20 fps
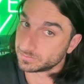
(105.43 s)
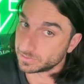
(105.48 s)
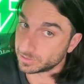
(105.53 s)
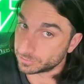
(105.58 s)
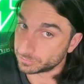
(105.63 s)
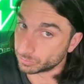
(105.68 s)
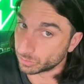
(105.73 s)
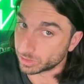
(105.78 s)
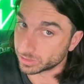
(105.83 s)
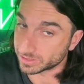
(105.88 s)

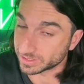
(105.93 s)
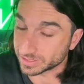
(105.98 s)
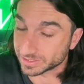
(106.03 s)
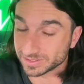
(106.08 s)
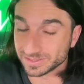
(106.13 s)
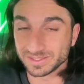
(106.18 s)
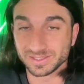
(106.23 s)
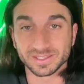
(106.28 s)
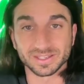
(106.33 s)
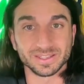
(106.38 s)
It's working.
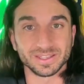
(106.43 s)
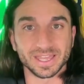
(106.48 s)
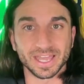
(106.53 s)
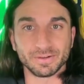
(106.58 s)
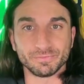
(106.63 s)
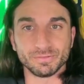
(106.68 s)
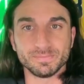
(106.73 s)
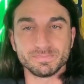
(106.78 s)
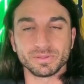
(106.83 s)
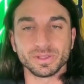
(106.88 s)

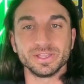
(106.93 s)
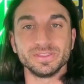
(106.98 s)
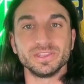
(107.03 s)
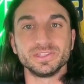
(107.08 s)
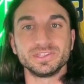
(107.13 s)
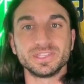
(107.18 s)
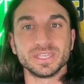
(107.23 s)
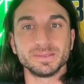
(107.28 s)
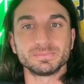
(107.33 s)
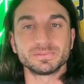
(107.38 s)
Have we played the
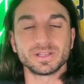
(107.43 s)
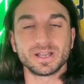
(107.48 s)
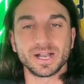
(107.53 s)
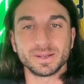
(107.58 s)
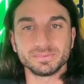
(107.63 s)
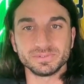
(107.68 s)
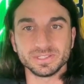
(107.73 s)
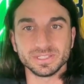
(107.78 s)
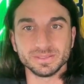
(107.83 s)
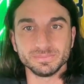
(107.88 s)

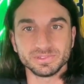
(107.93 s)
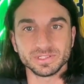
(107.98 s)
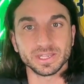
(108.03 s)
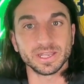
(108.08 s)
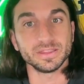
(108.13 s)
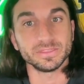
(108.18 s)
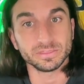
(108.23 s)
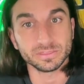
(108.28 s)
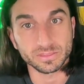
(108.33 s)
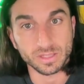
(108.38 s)
tip-top teams
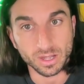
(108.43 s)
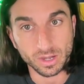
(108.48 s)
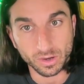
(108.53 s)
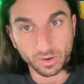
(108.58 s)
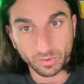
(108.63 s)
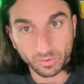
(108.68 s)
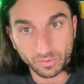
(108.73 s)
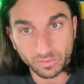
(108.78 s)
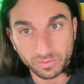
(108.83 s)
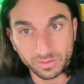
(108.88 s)
yet?
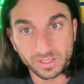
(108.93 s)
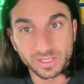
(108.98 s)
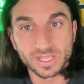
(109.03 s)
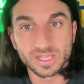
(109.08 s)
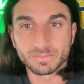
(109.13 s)
No.